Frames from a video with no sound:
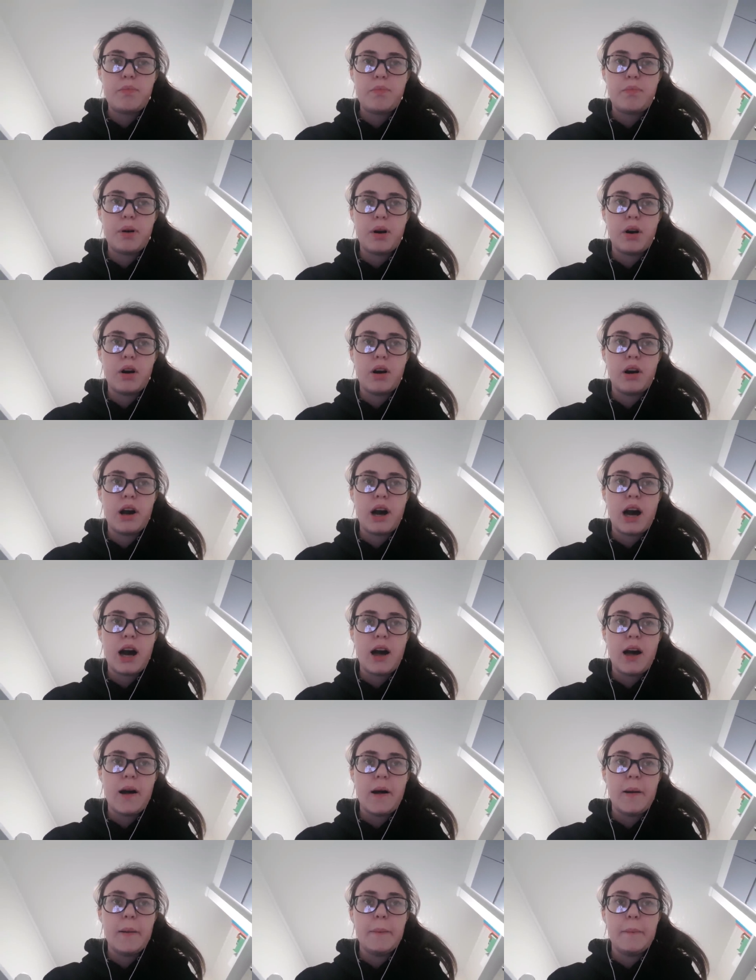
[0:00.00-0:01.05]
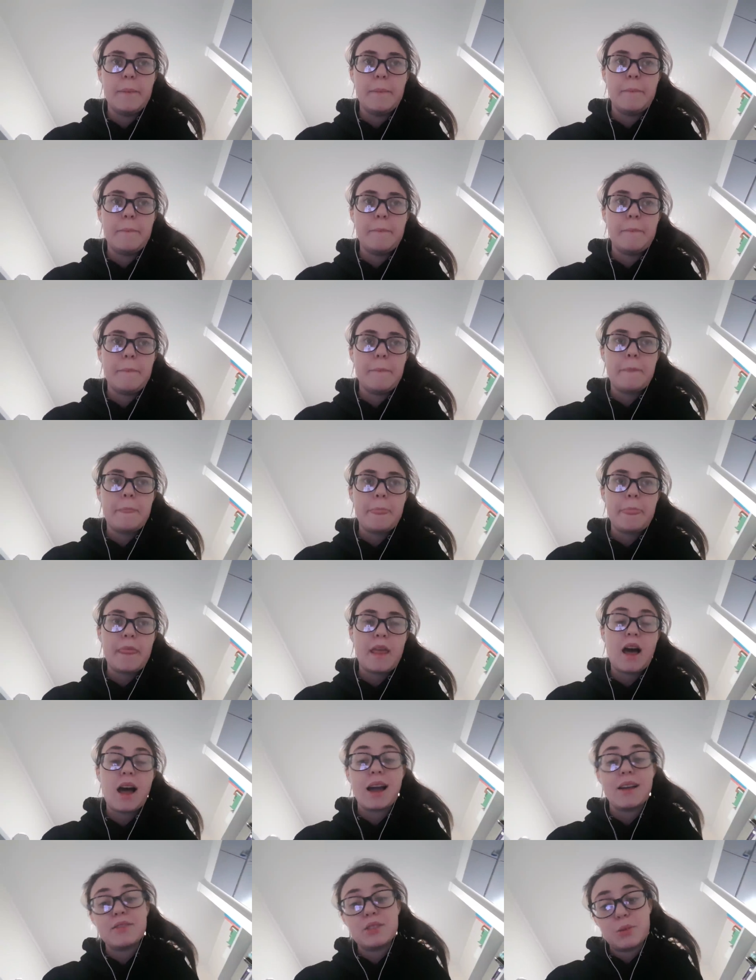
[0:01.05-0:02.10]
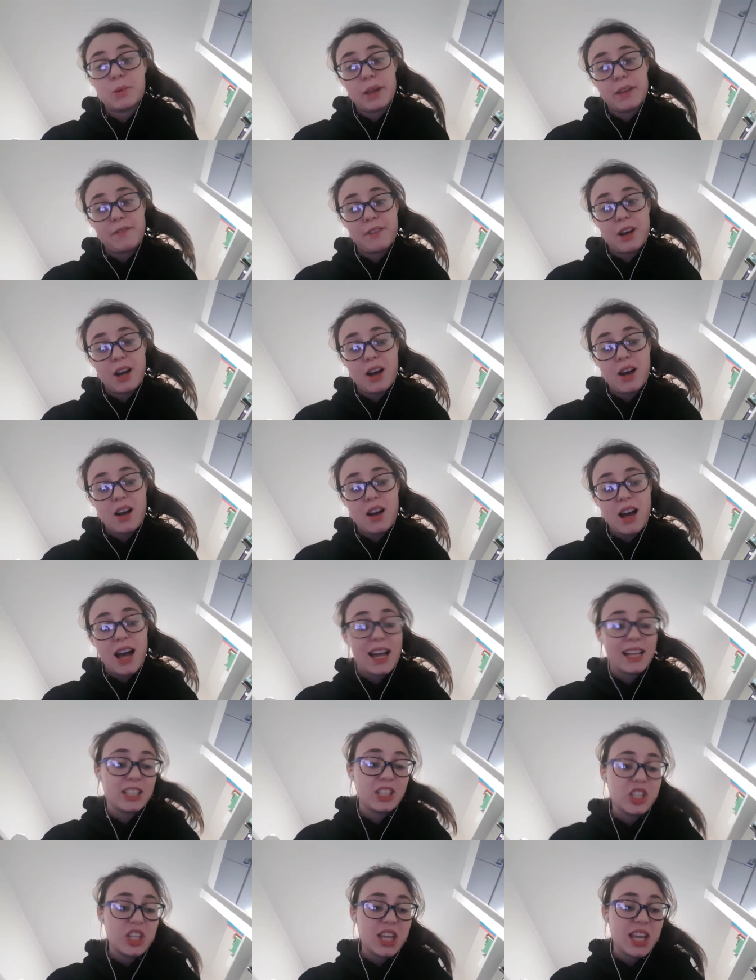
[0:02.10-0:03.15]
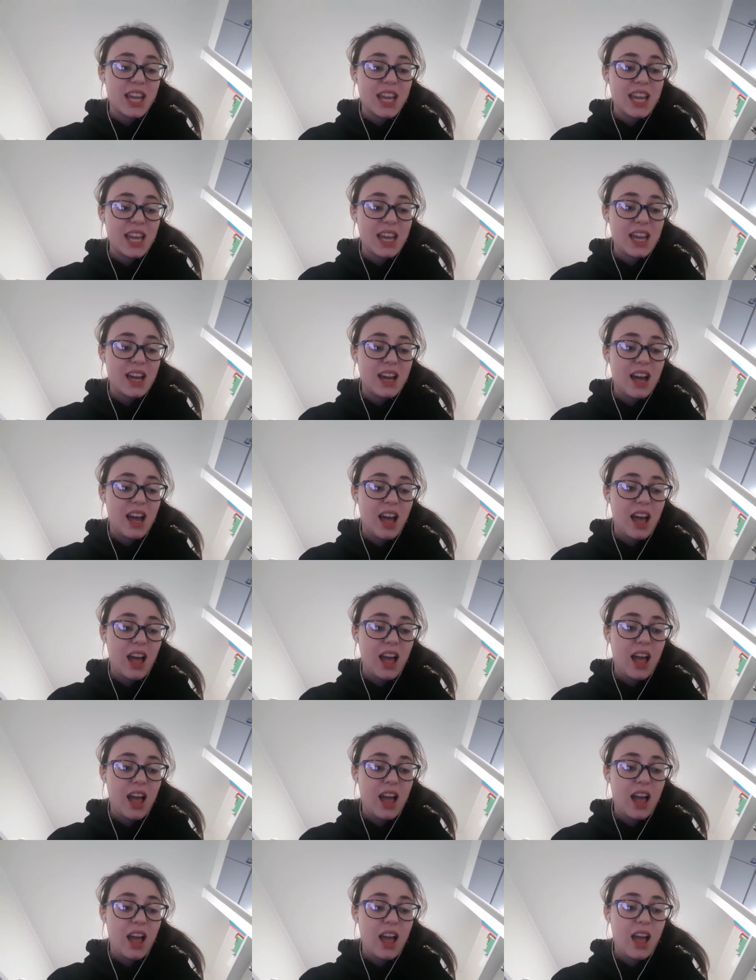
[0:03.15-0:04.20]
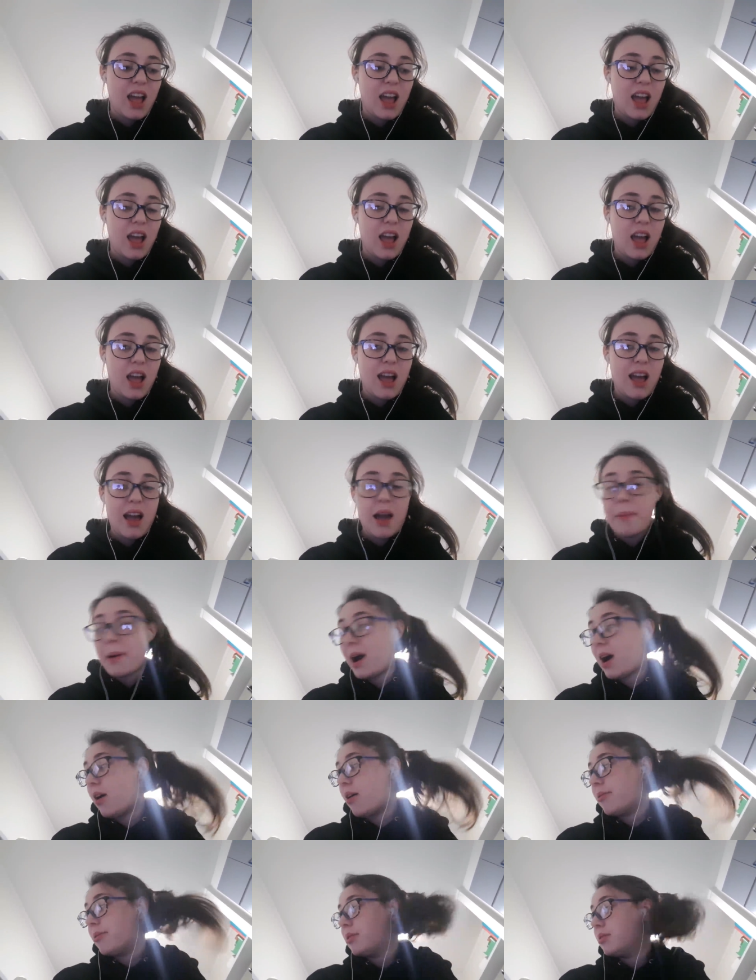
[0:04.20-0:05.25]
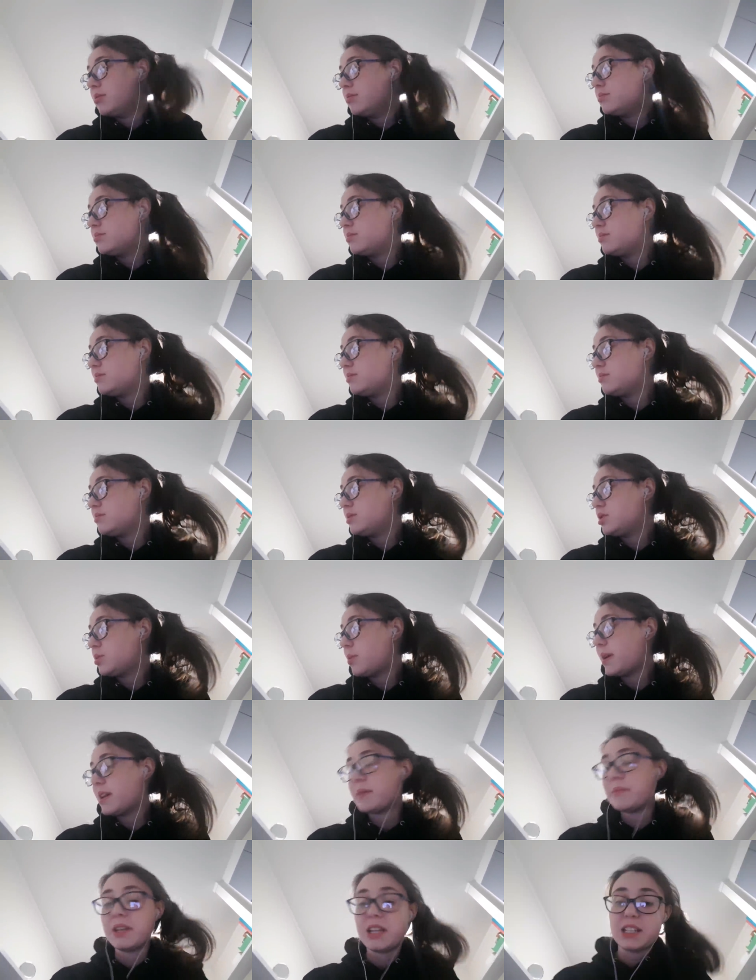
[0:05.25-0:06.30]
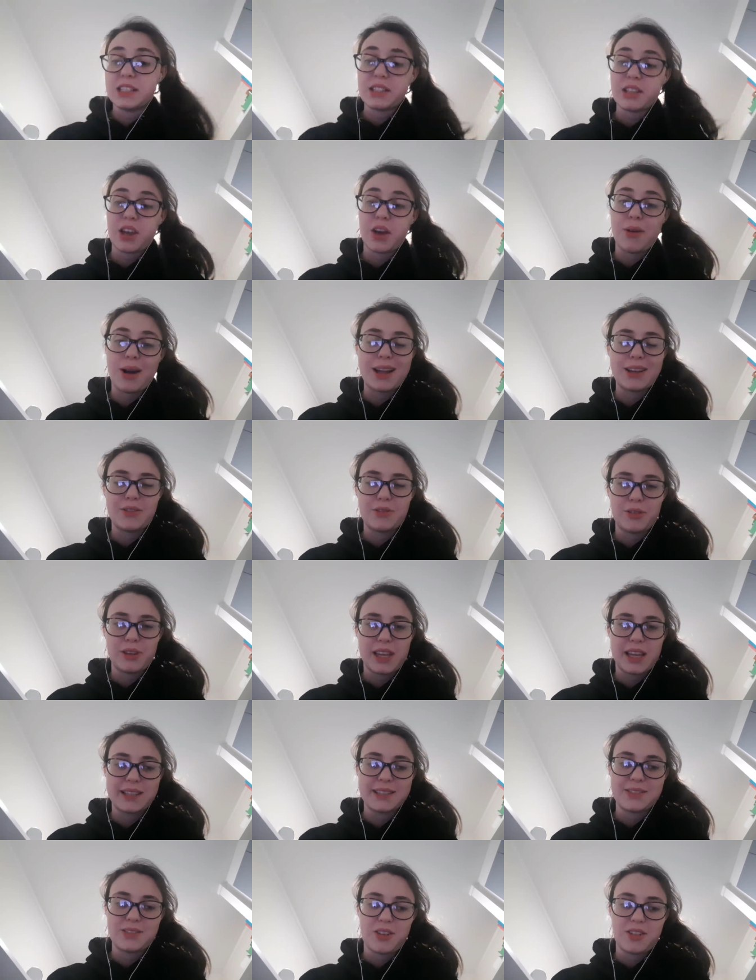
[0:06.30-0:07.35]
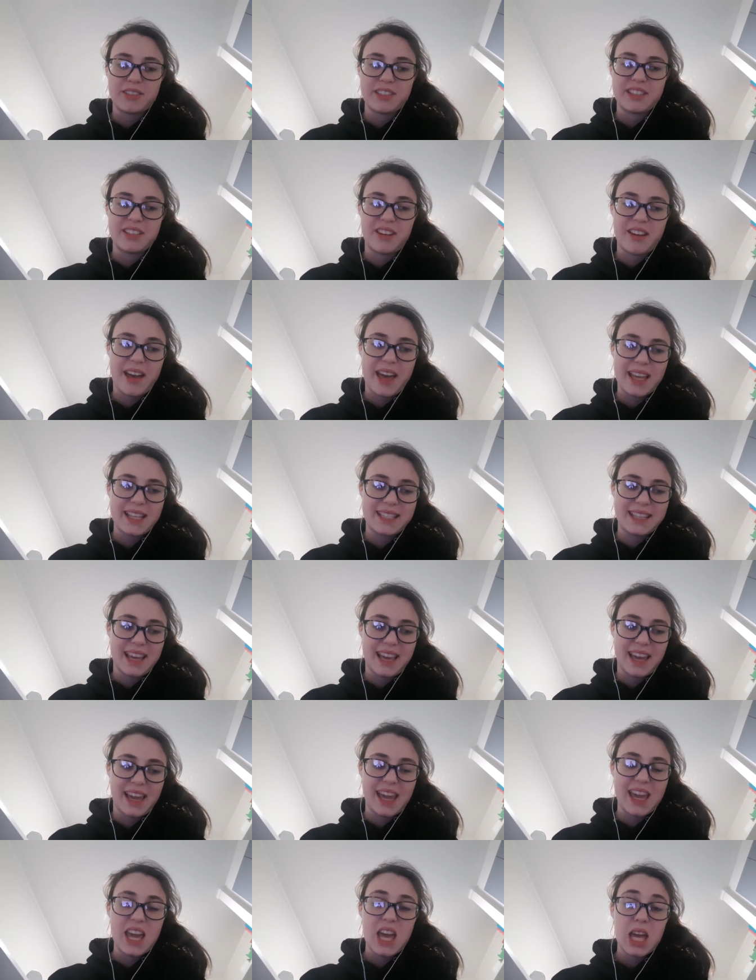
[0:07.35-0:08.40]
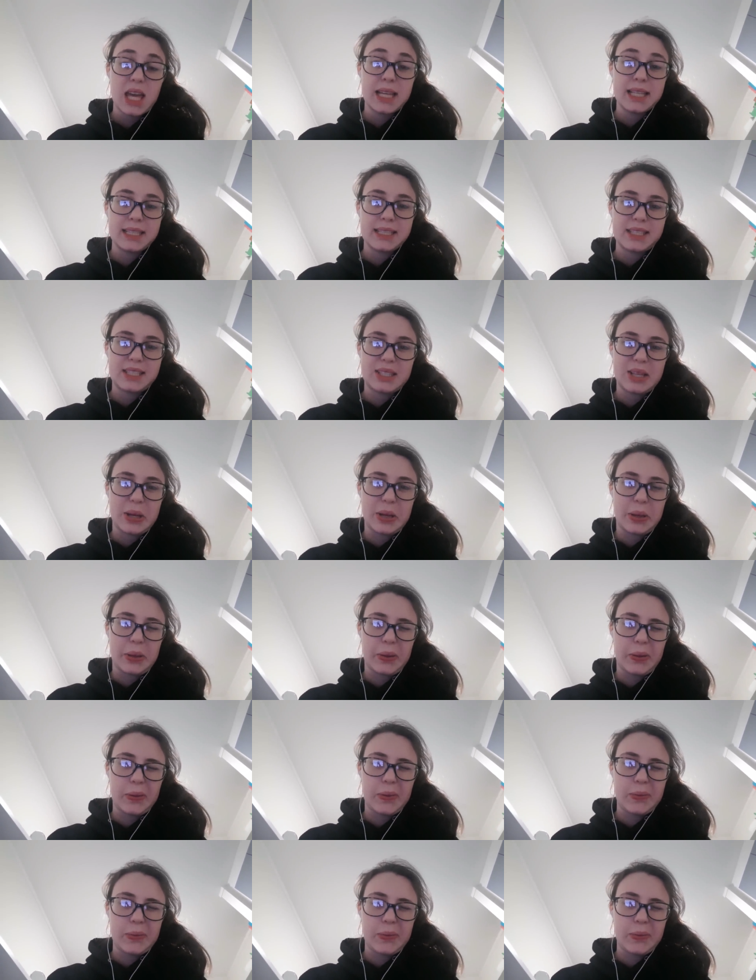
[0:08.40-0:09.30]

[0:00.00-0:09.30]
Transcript: But um, I have to wait for her and she about 20 minutes ago had not yet started her essay. So